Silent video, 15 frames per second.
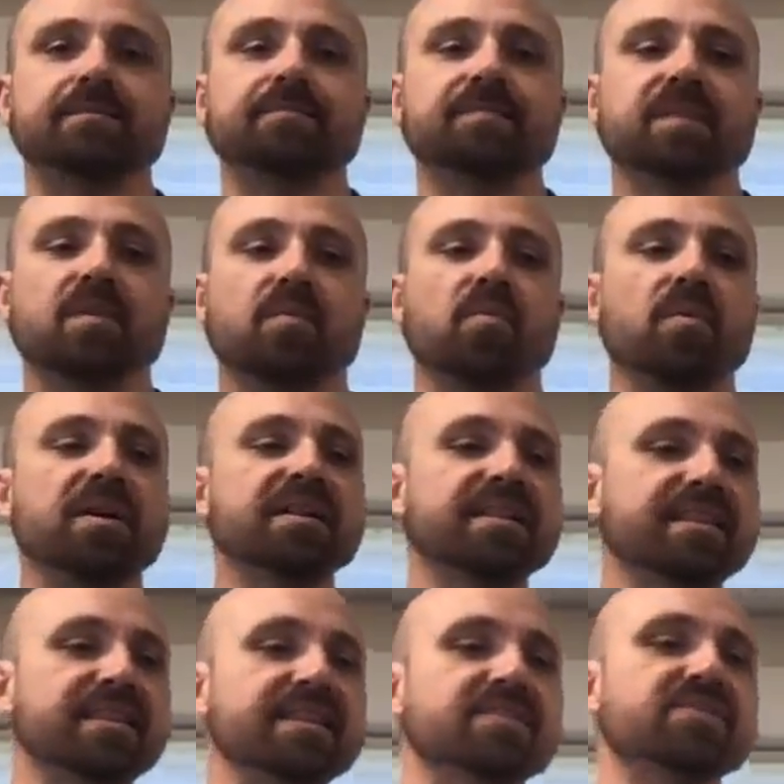one of the
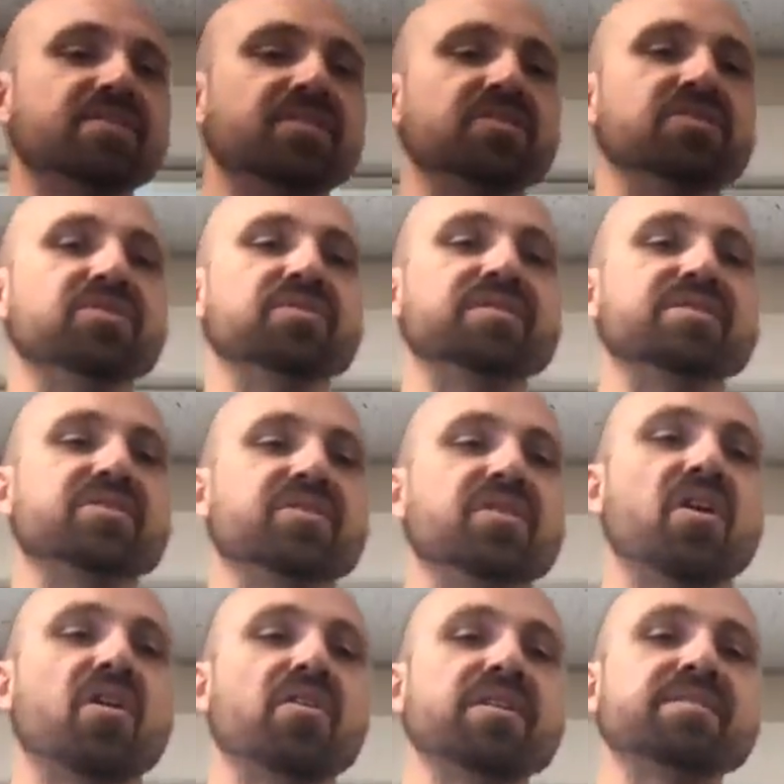things you can do is you can
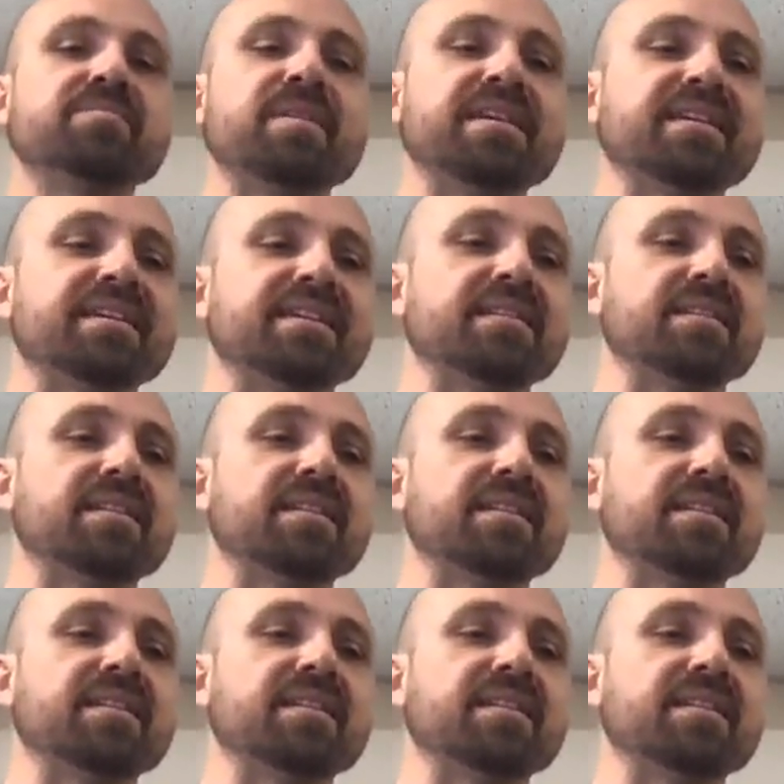always make a